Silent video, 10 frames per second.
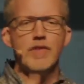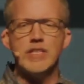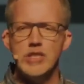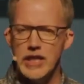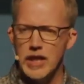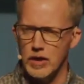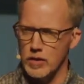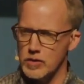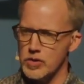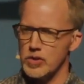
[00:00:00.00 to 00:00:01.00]
even
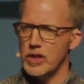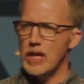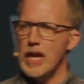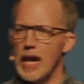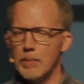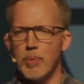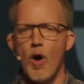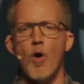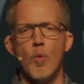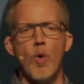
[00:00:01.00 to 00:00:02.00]
years, and
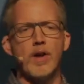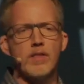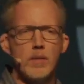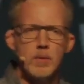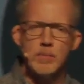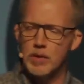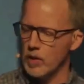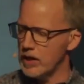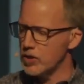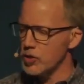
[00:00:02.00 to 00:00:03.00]
Paul wanted them to be
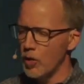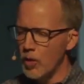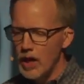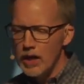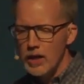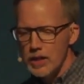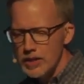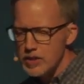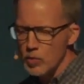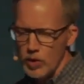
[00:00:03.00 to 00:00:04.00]
ready. So
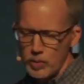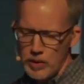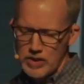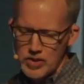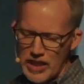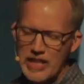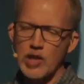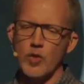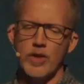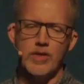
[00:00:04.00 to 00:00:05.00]
listen with me in 2
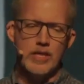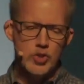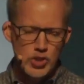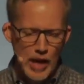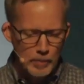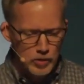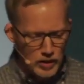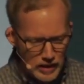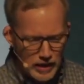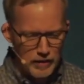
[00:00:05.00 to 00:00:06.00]
Corinthians
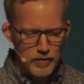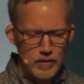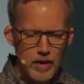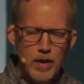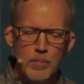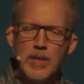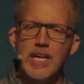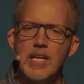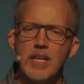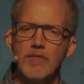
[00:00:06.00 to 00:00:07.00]
chapter 11,
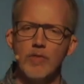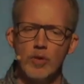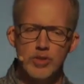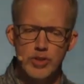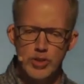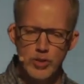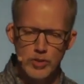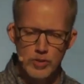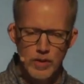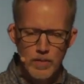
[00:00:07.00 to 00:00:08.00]
beginning in verse
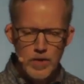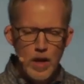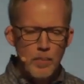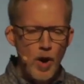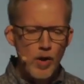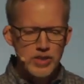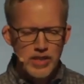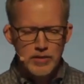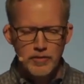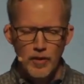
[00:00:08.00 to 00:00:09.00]
2. Paul
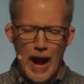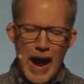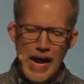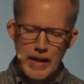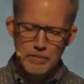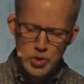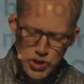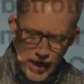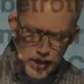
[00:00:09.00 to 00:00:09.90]
says, For I am